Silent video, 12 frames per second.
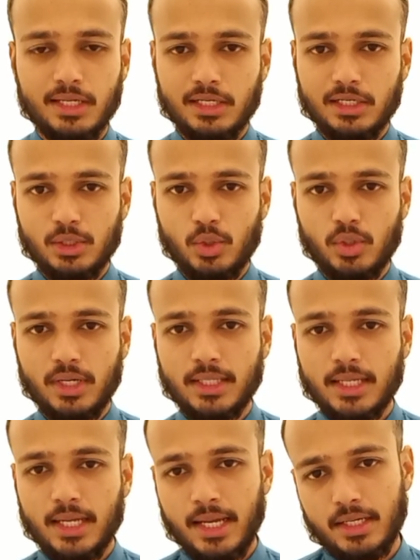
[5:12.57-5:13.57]
Look at
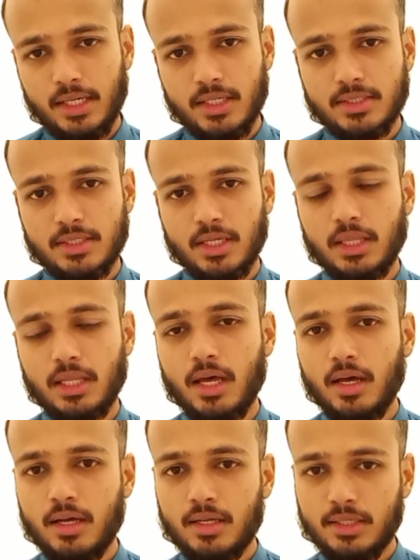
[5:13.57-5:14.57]
the endings.
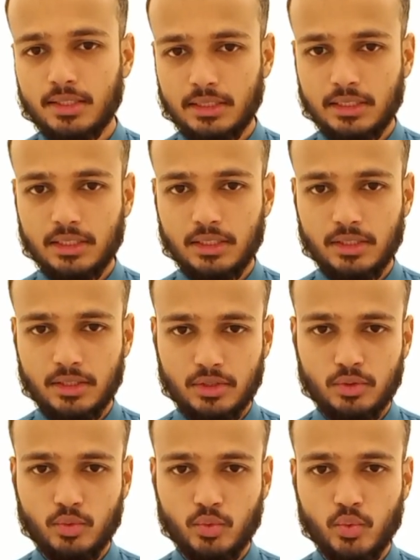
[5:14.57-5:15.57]
Ta, ti,
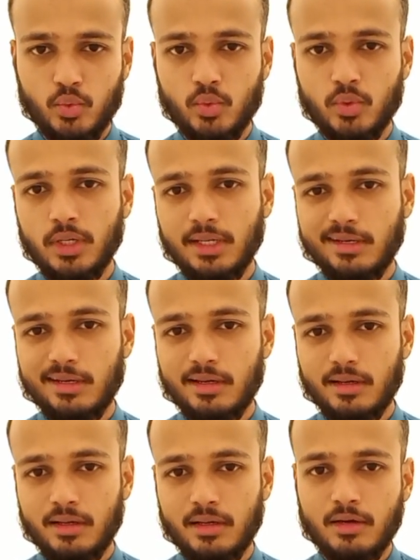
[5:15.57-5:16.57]
tu,
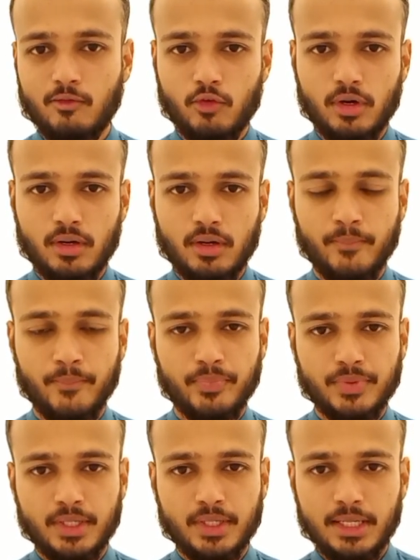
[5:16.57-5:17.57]
na, wa.
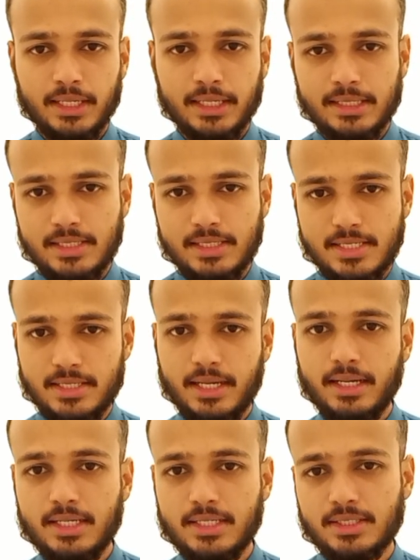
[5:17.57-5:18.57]
These
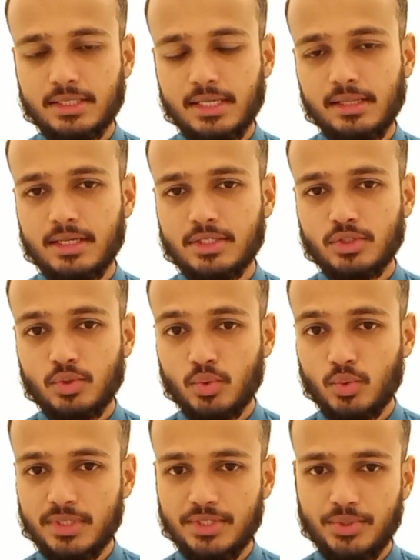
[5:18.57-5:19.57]
endings tell us who
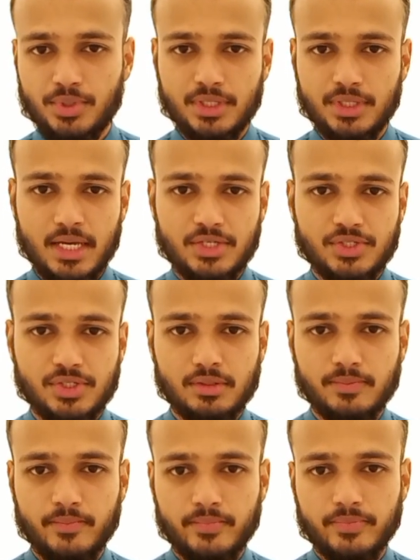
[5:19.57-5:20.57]
is doing the action.
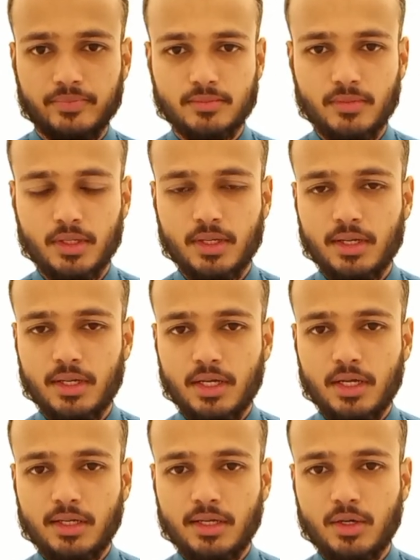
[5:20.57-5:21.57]

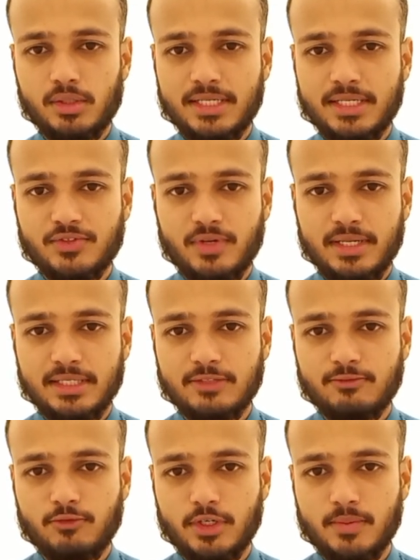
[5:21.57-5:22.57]
Now let's try this
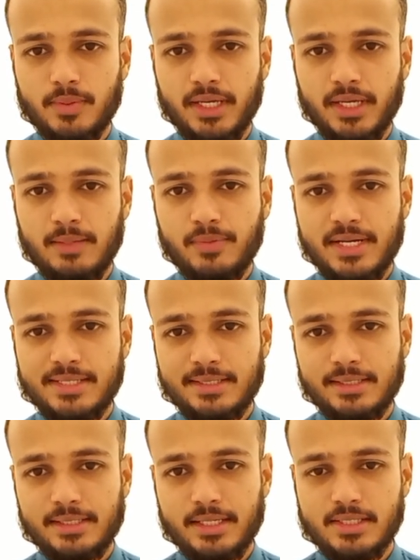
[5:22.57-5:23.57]
verb in present
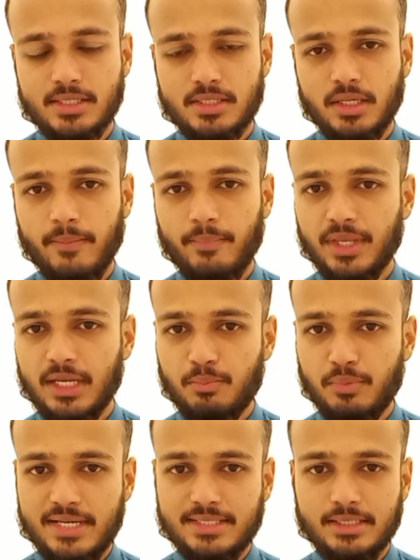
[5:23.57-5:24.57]
tense. In
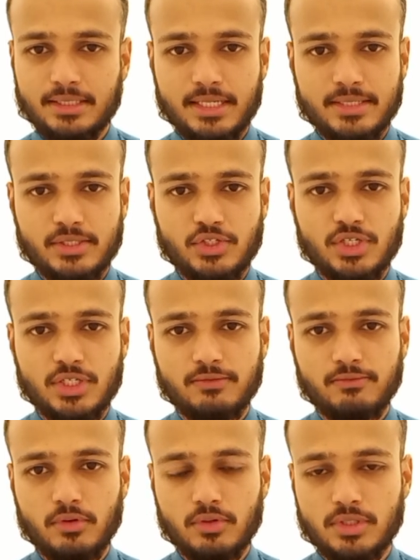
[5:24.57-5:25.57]
present tense, just
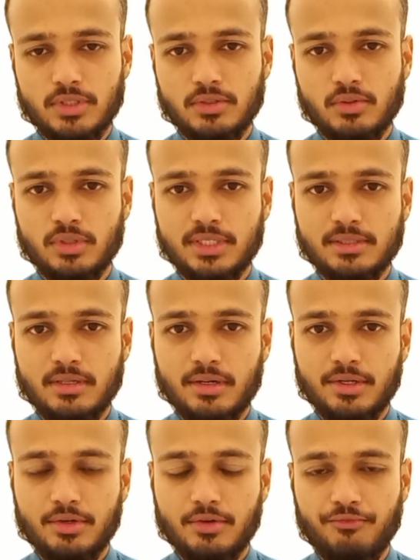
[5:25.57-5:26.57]
focus on the
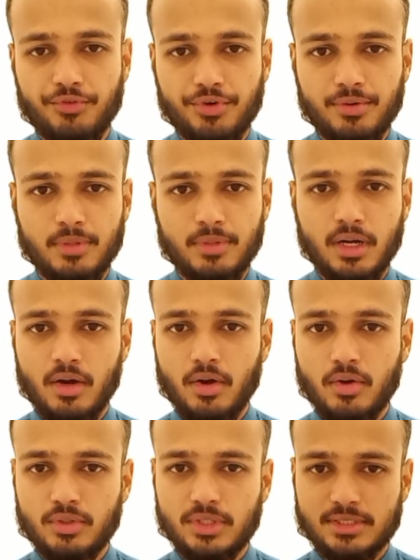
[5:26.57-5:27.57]
starting of verb,
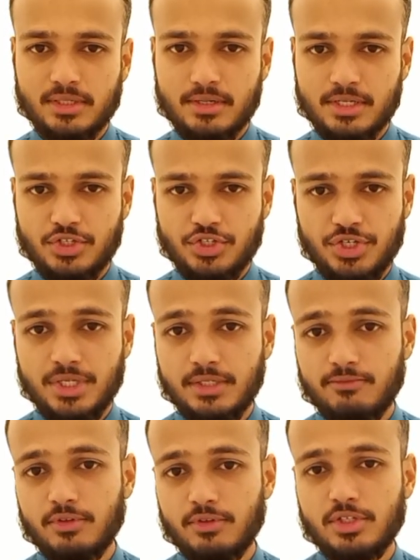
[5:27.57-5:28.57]
how the starting changed
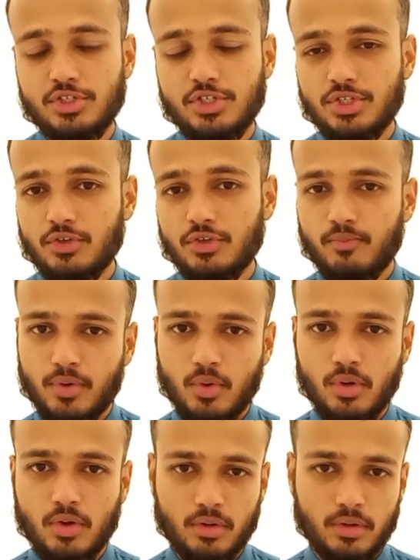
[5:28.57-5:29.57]
with the change of
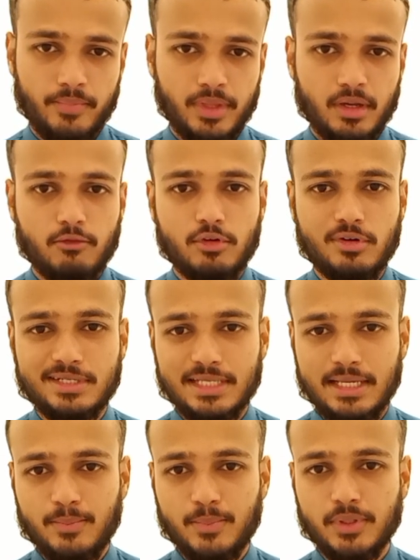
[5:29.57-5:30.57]
pronoun. For
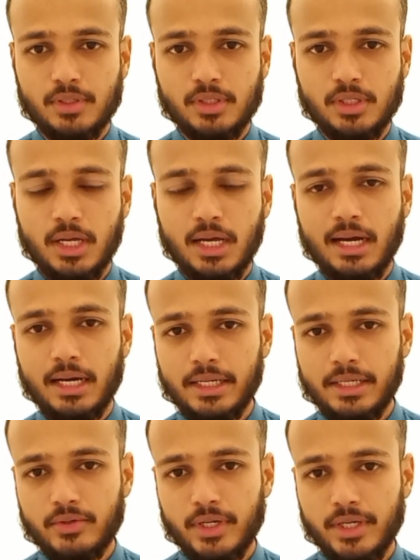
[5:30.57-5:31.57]
example, I
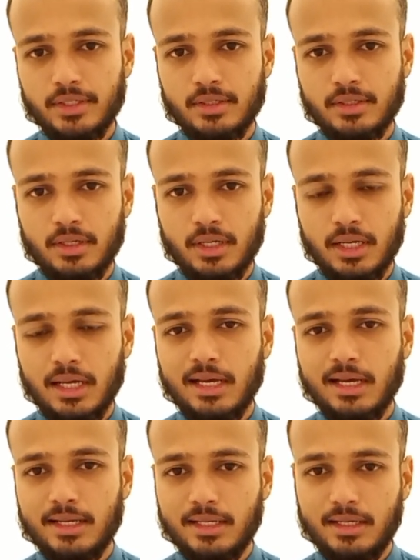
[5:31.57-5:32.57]
write.
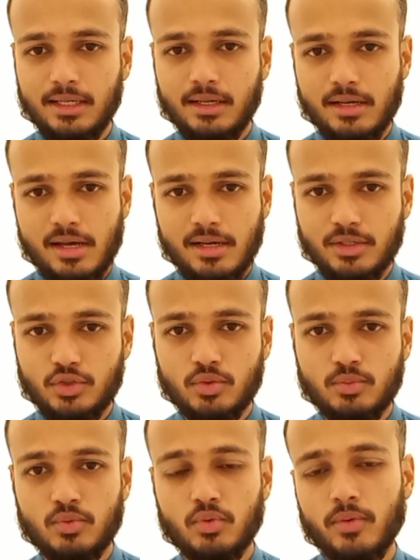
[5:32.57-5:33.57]
Ana
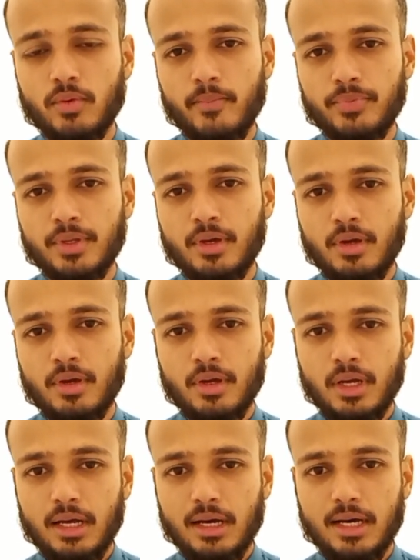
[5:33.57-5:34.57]
aktubu.
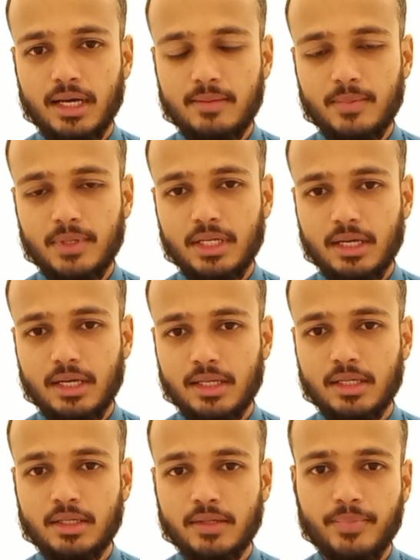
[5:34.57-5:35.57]
I mean
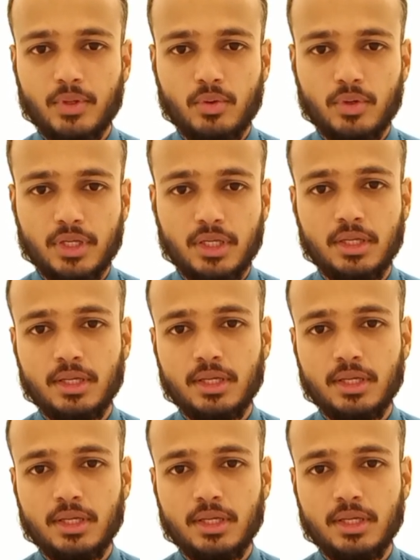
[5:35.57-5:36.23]
ana, okay?